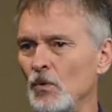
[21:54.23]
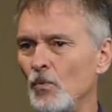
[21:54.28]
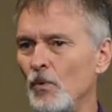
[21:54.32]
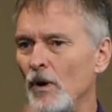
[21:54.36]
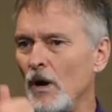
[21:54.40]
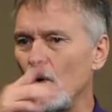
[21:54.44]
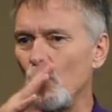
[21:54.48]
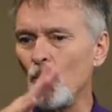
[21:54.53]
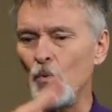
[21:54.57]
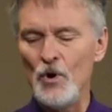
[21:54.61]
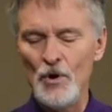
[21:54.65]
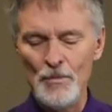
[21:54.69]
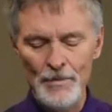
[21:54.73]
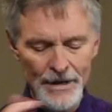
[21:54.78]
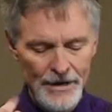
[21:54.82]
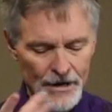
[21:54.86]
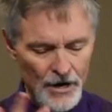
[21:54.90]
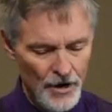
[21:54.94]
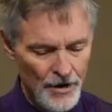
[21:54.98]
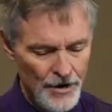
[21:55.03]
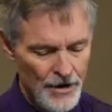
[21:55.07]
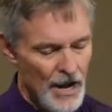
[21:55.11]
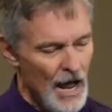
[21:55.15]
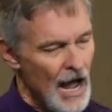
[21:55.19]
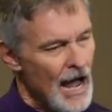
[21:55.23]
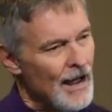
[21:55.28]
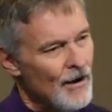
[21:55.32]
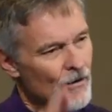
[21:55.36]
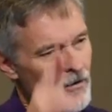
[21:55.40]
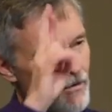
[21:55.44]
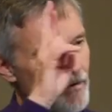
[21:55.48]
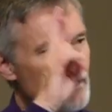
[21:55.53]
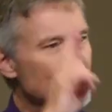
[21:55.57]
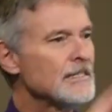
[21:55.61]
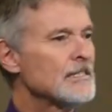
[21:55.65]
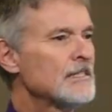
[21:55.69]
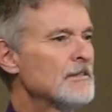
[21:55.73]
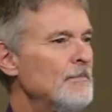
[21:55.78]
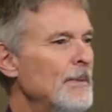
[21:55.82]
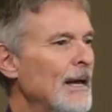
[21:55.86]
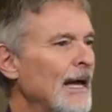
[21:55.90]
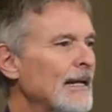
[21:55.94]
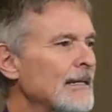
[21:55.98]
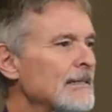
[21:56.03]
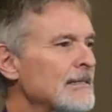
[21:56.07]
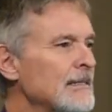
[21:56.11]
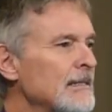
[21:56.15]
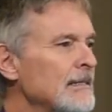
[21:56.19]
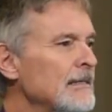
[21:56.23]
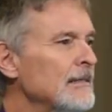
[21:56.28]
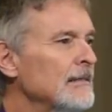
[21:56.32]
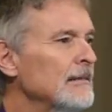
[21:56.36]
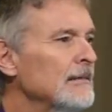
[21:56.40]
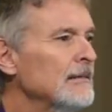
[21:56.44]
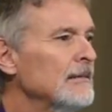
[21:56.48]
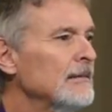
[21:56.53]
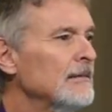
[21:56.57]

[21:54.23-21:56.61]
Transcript: where women are not respected.